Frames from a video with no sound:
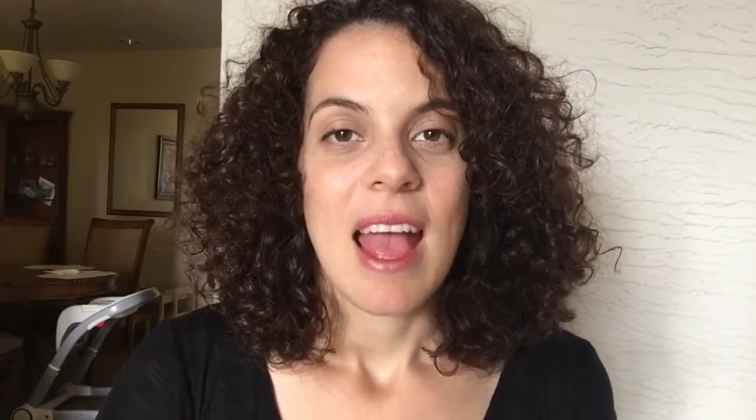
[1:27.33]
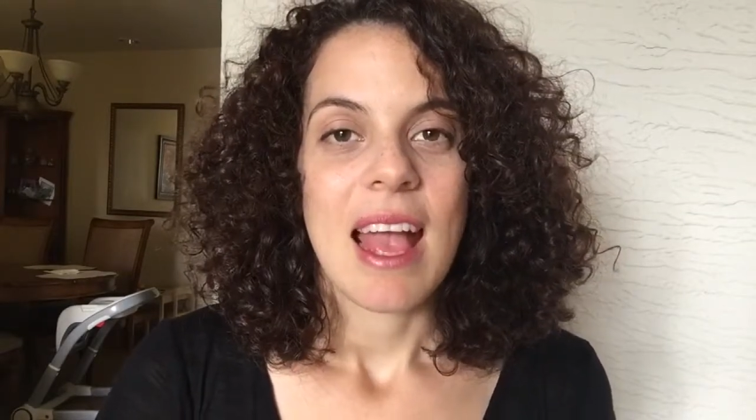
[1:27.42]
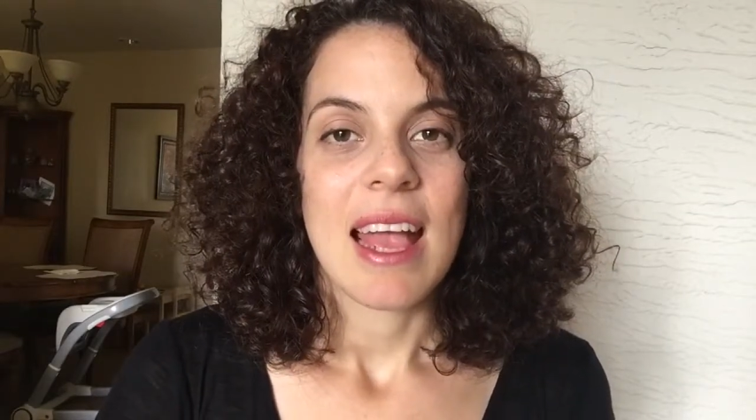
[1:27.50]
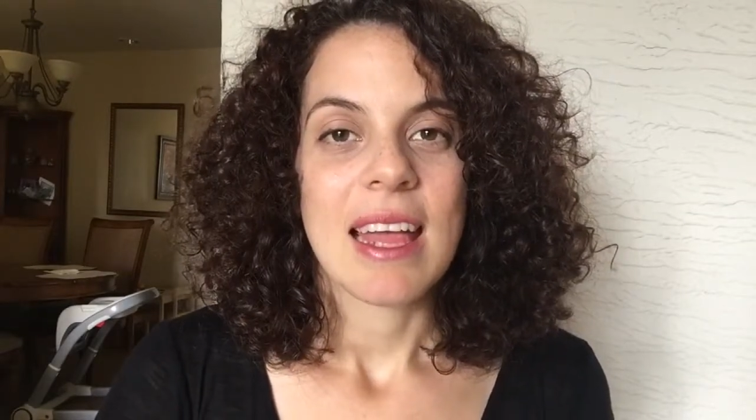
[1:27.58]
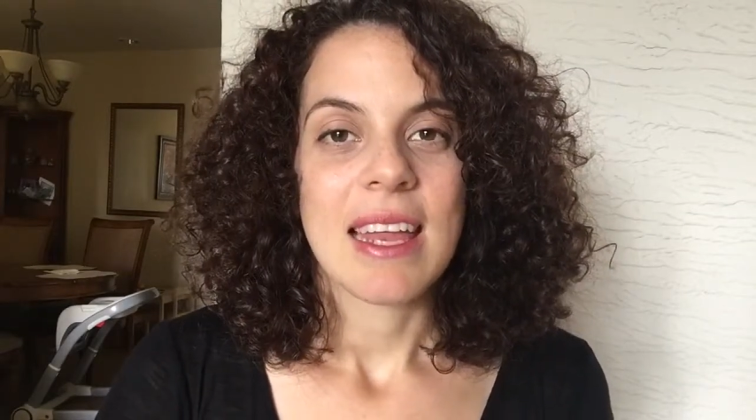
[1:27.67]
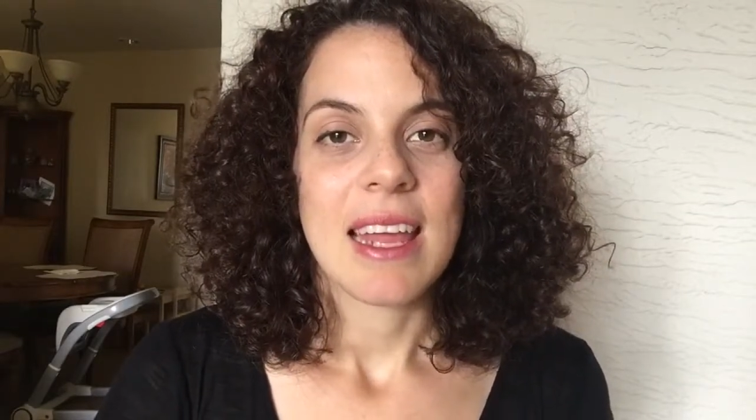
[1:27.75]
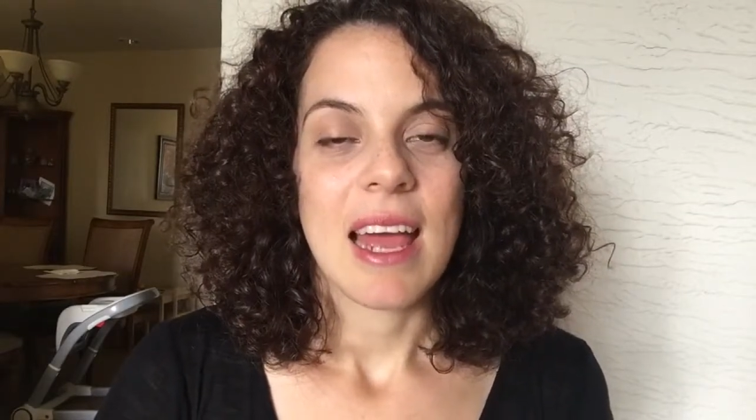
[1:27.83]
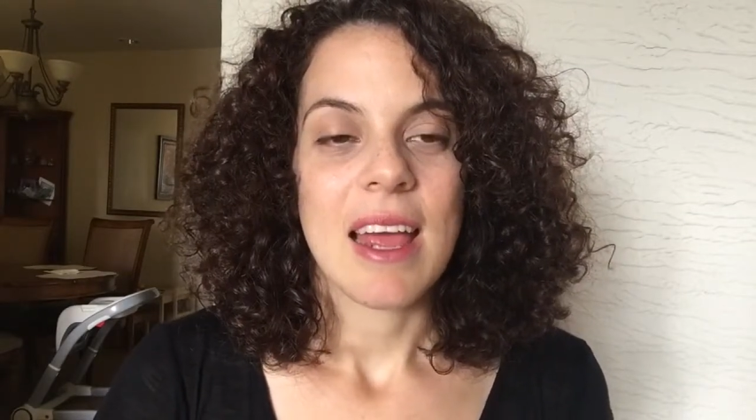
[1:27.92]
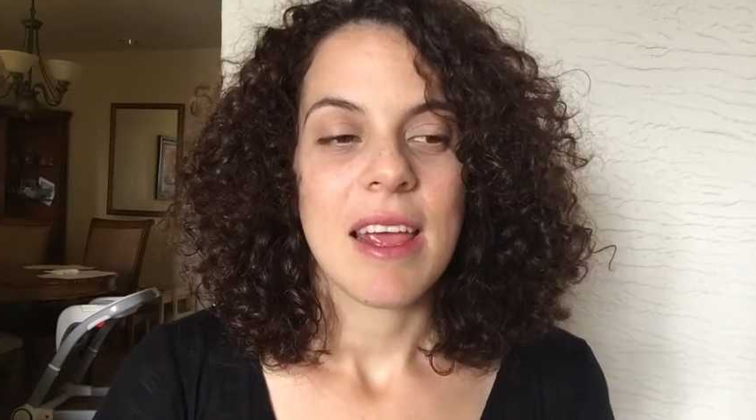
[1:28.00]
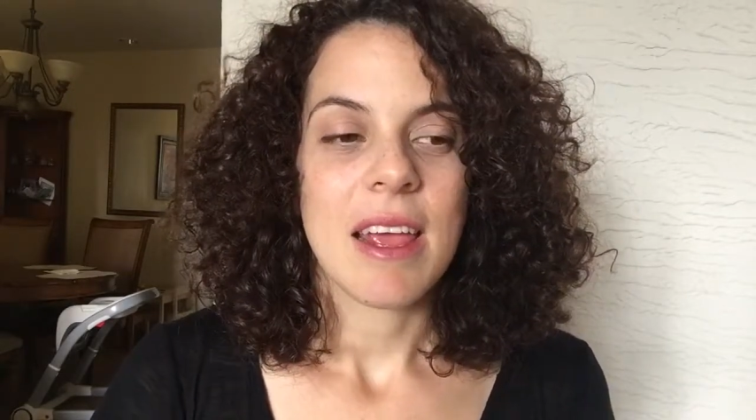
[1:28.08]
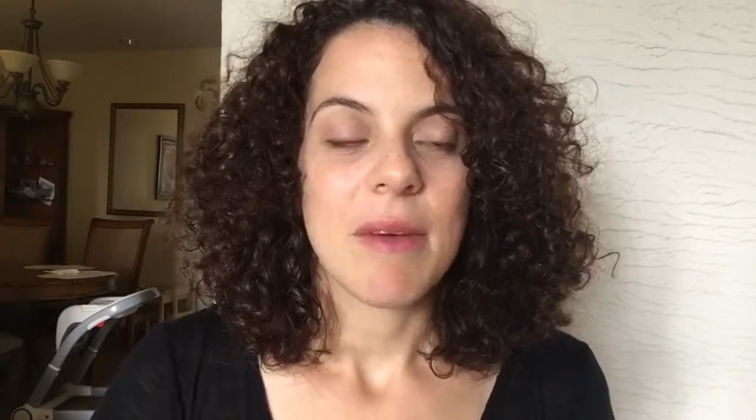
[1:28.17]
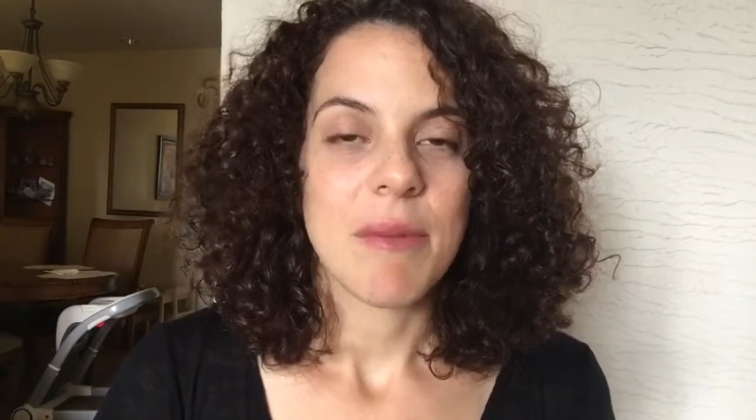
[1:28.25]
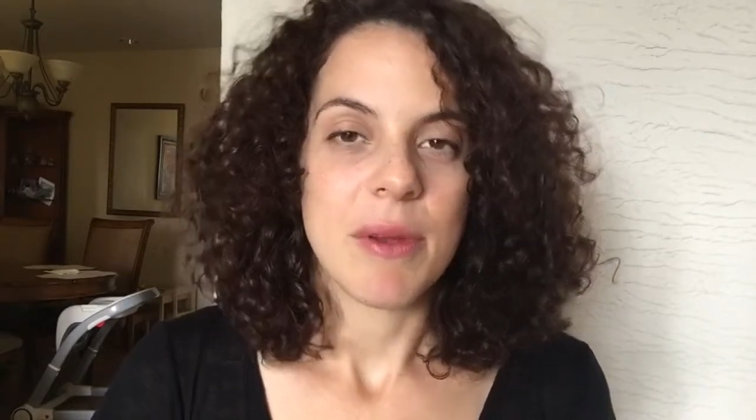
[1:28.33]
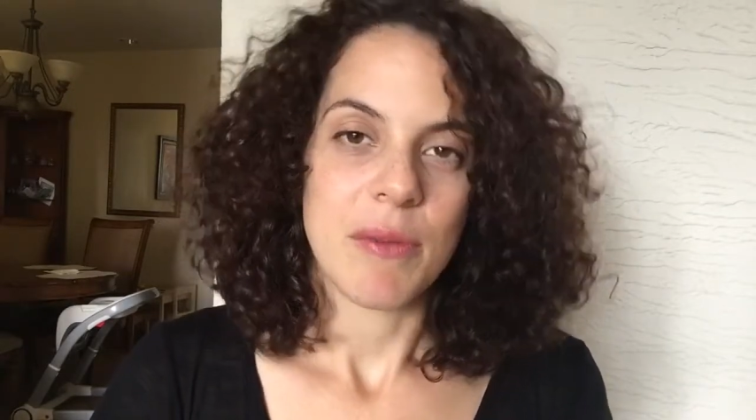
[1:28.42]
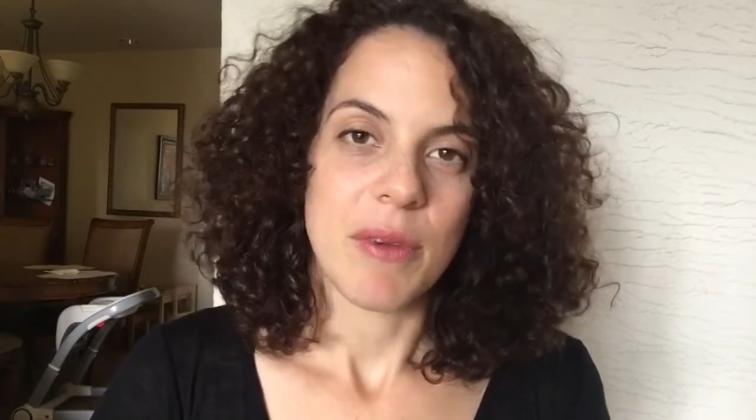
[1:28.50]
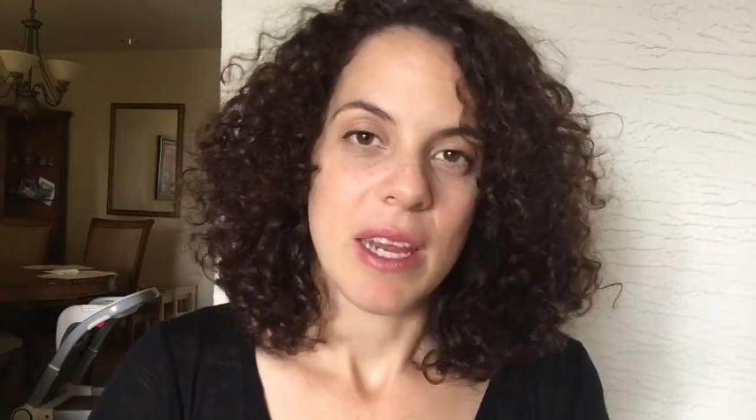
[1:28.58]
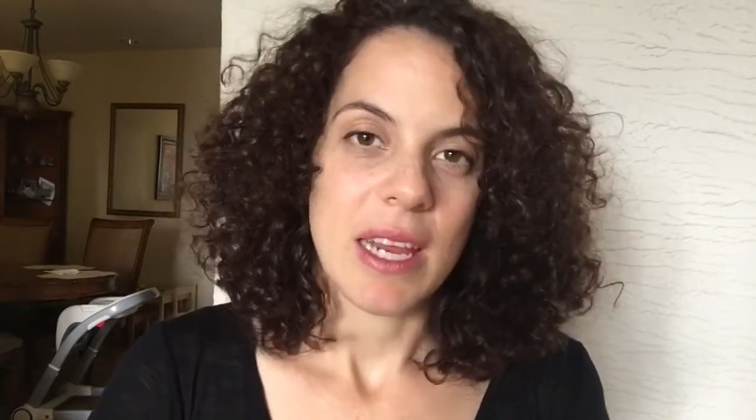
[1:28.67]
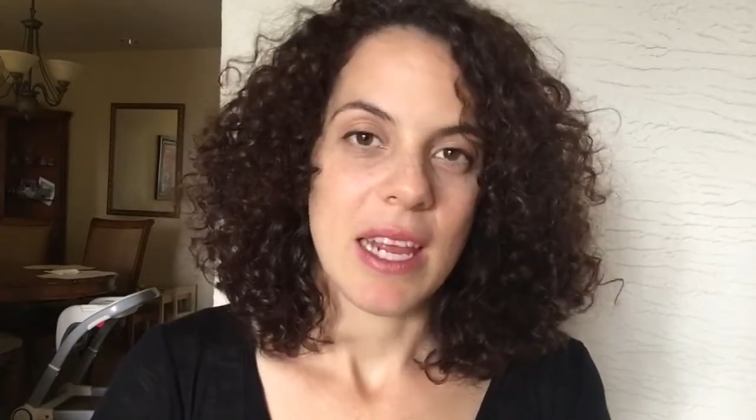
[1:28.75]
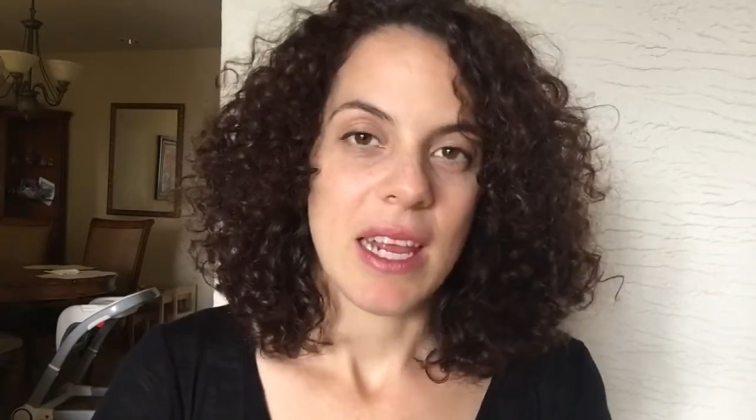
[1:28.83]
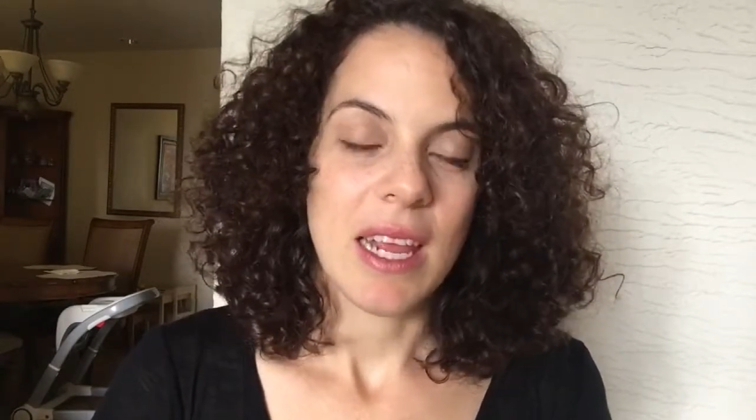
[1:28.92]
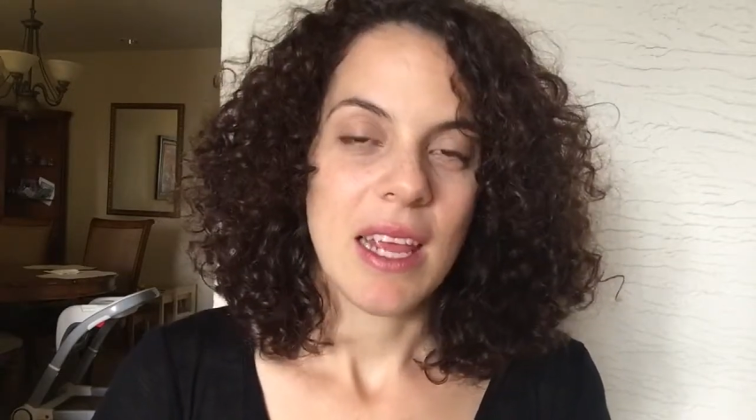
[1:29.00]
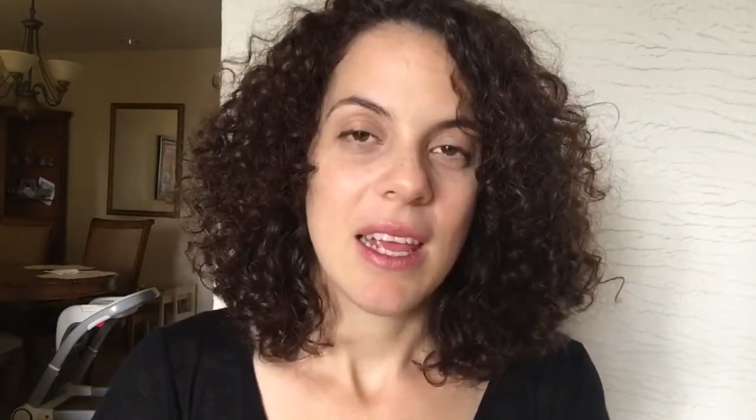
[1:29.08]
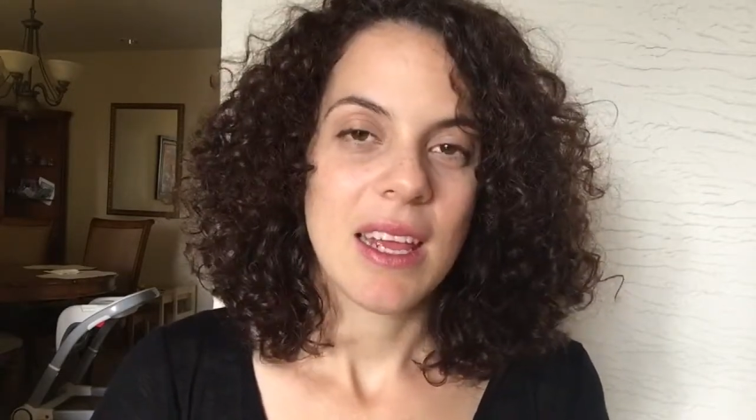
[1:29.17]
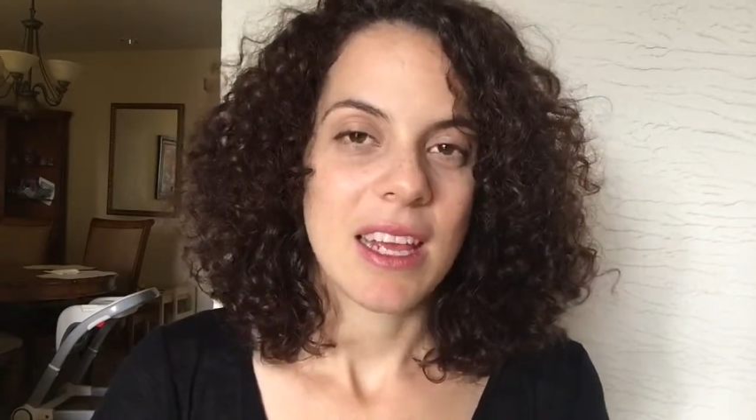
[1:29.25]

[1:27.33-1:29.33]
And I have been reading,